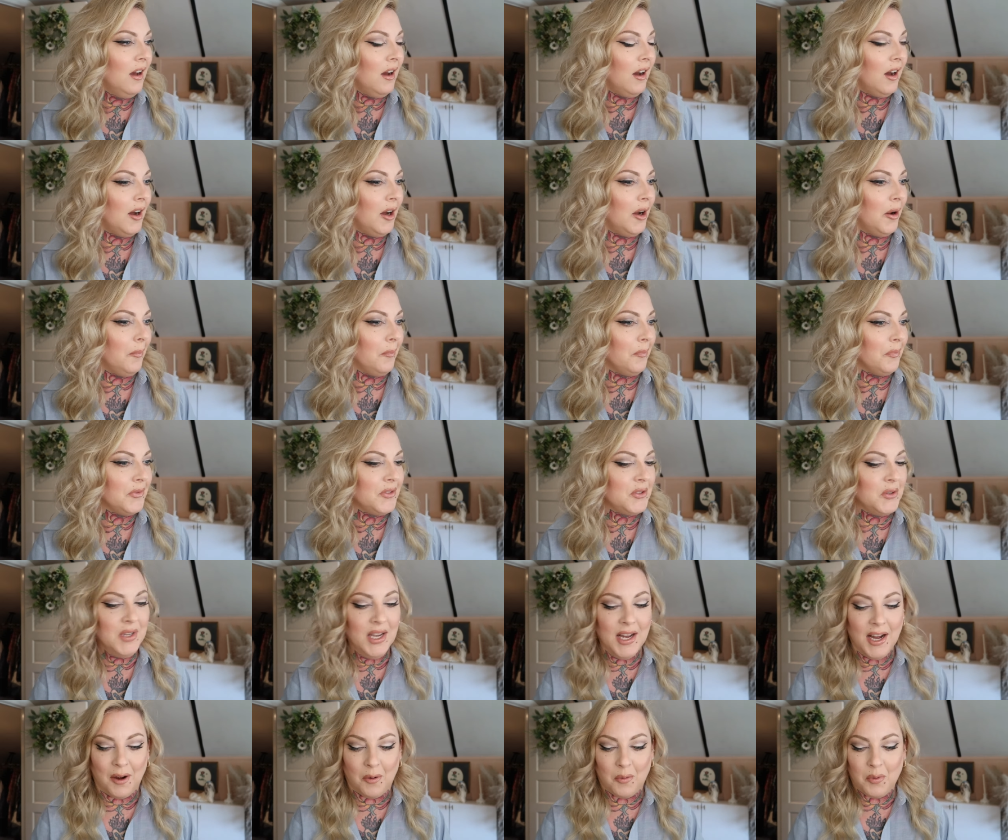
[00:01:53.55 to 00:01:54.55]
Um, so
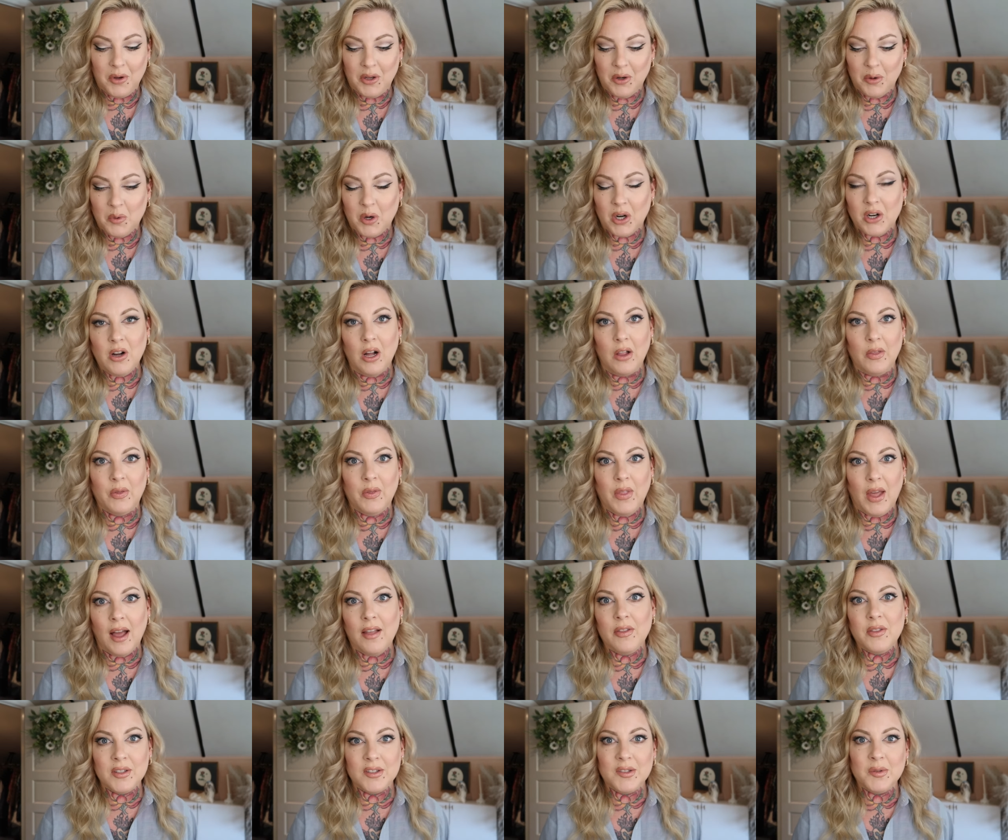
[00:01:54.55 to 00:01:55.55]
yeah, we're gonna work on
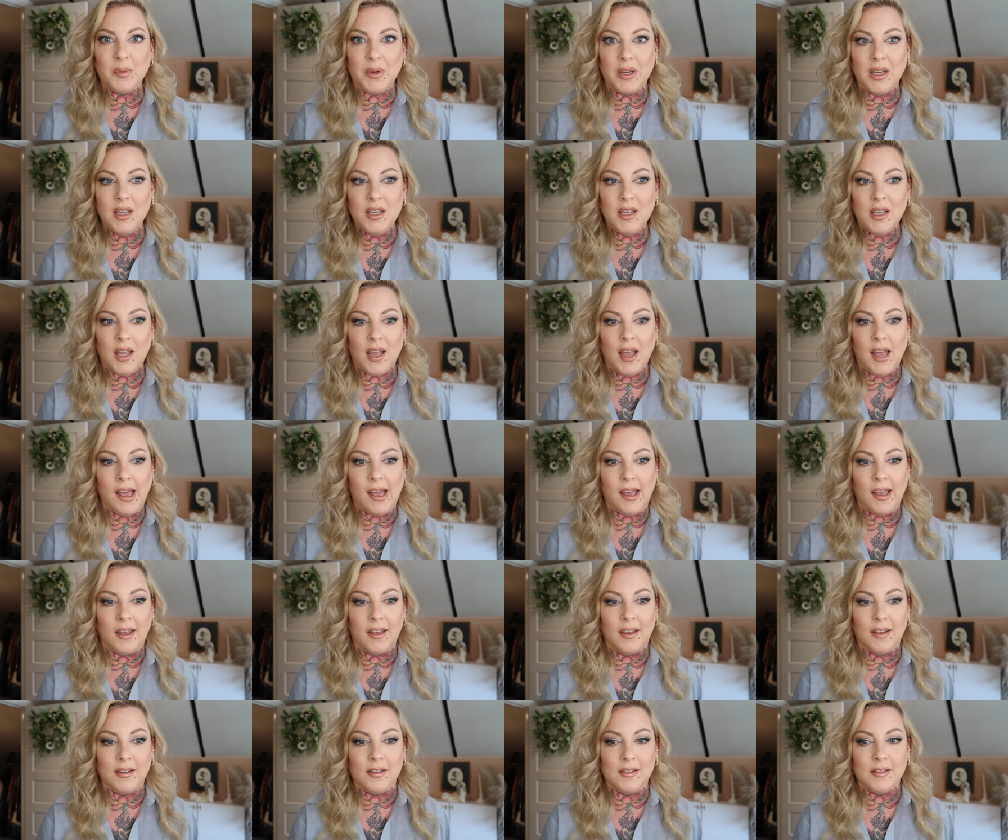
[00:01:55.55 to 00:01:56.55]
that this week
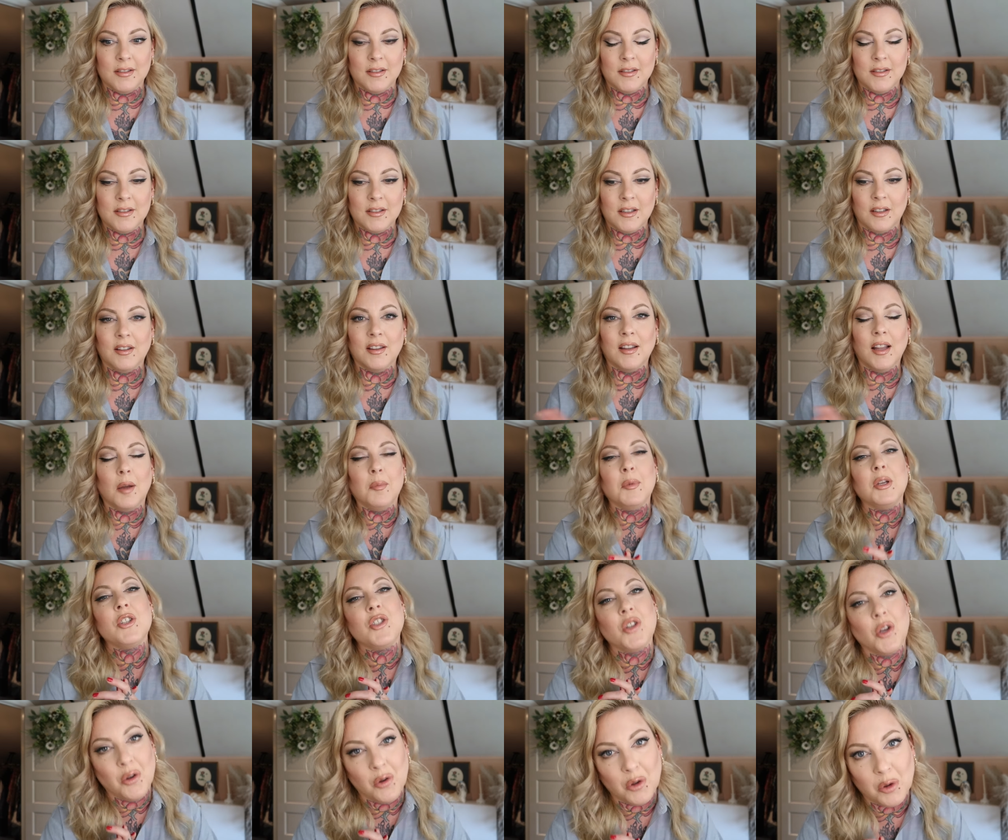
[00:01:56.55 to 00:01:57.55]
and let me
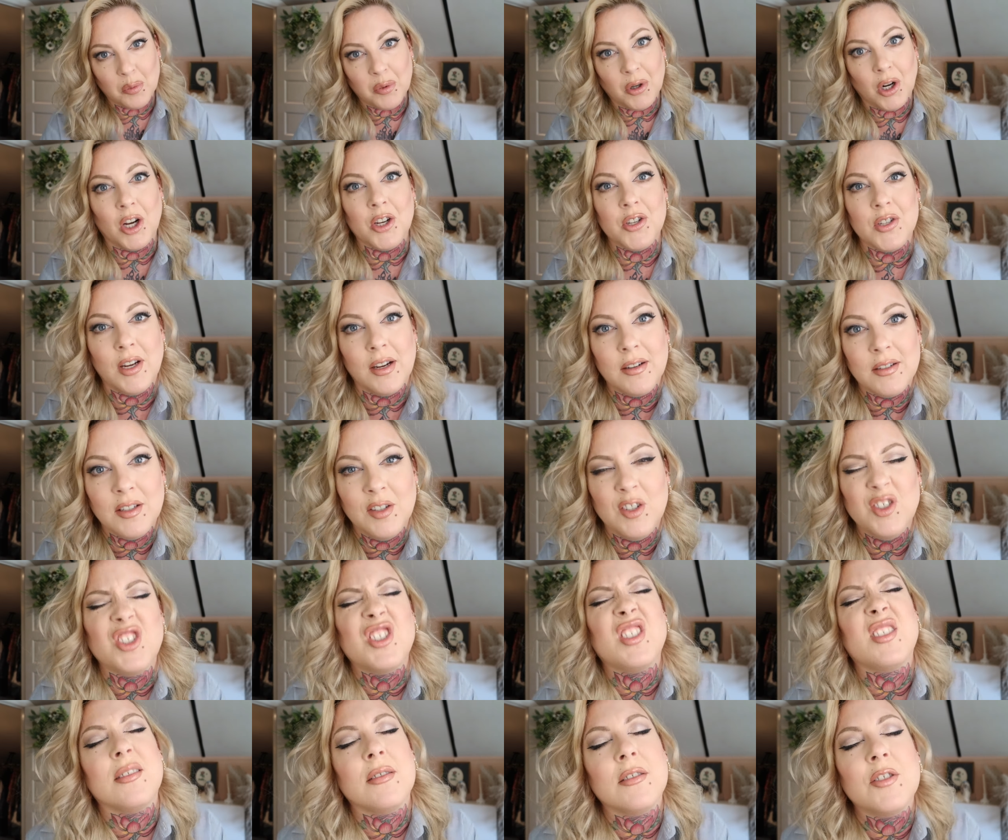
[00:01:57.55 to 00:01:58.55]
show you the project and
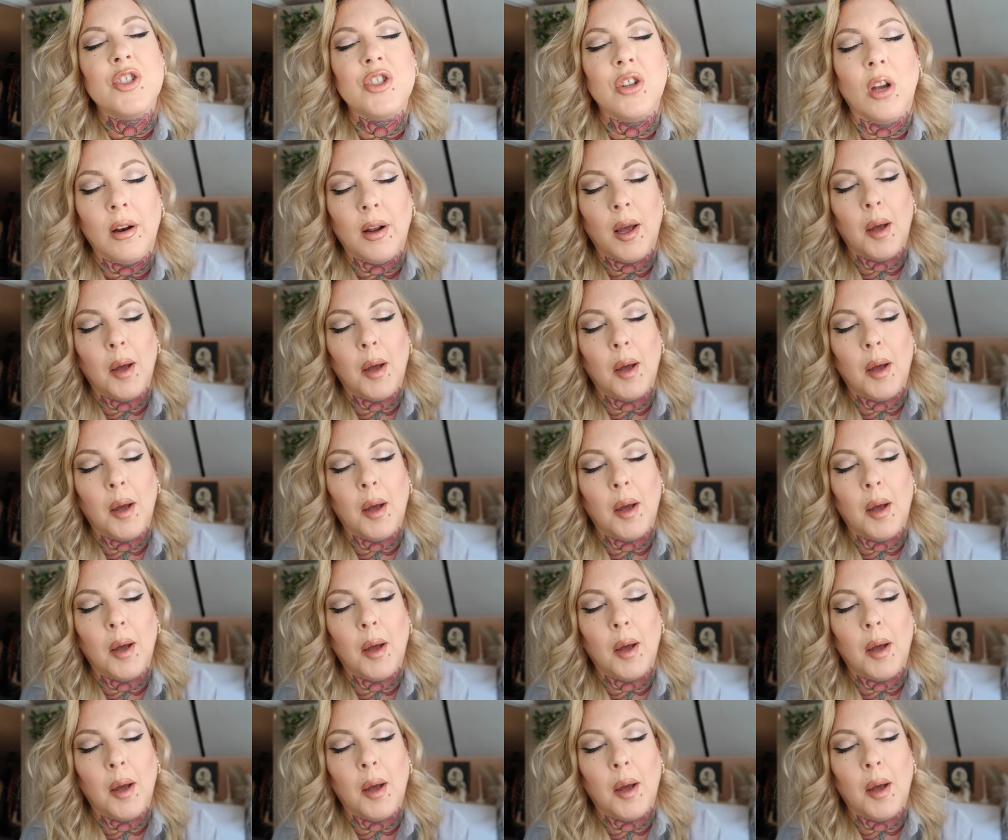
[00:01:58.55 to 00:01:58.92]
just shut